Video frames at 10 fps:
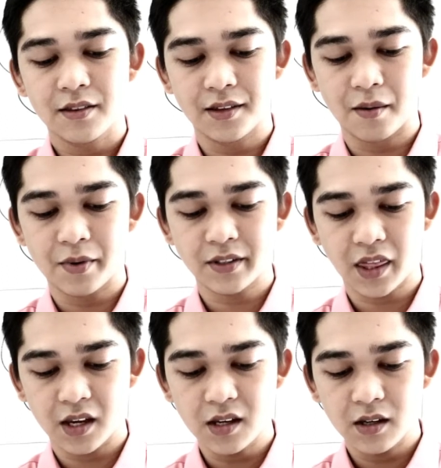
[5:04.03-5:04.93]
Number
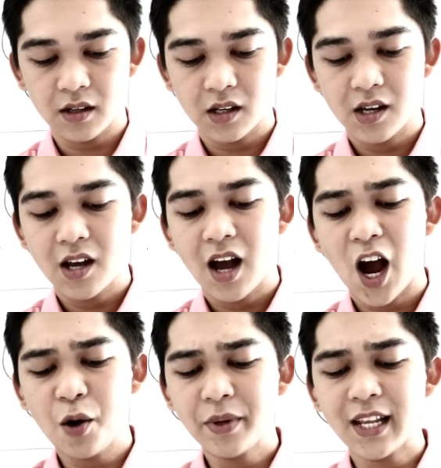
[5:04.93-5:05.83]
3,
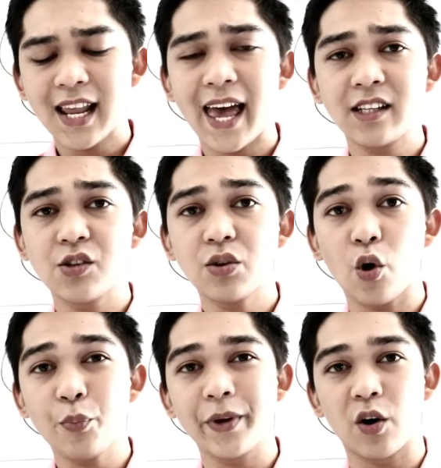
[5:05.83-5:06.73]
how many like
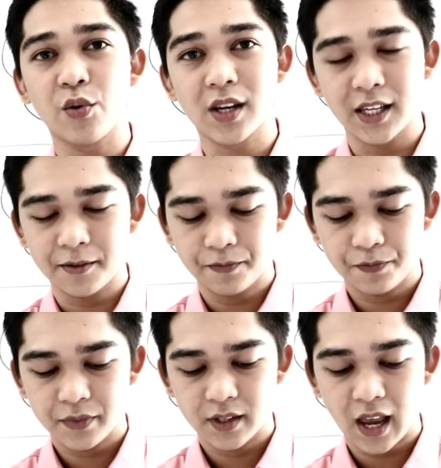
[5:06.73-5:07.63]
Zootopia only?
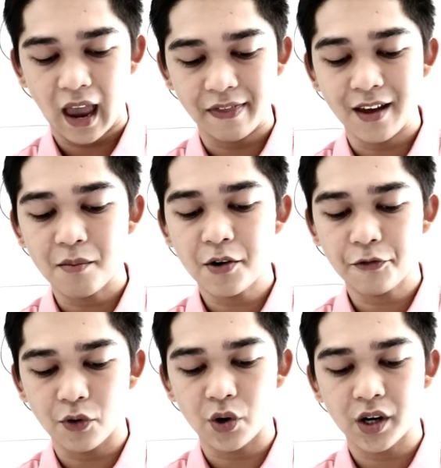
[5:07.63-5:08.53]
And number
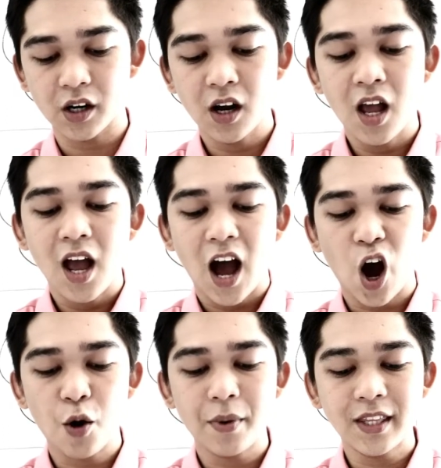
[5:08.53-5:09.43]
4,
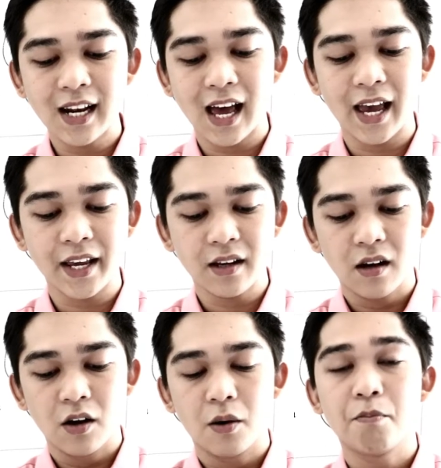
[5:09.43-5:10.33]
how many like
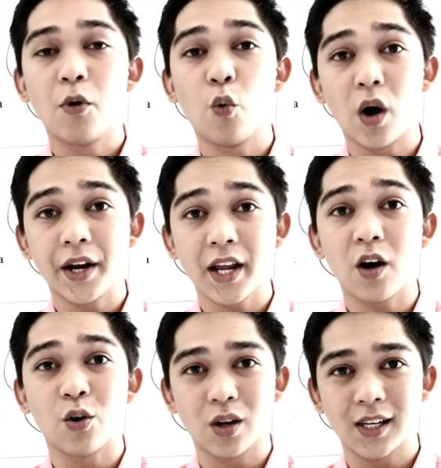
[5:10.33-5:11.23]

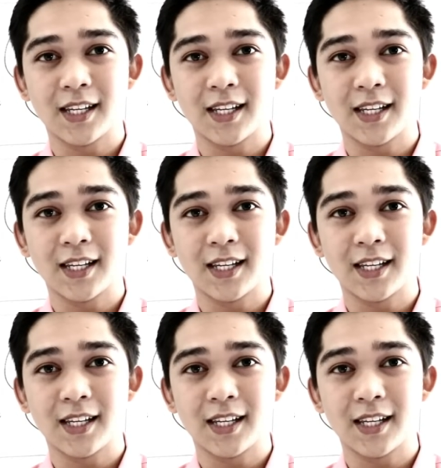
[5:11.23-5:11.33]
Moana only?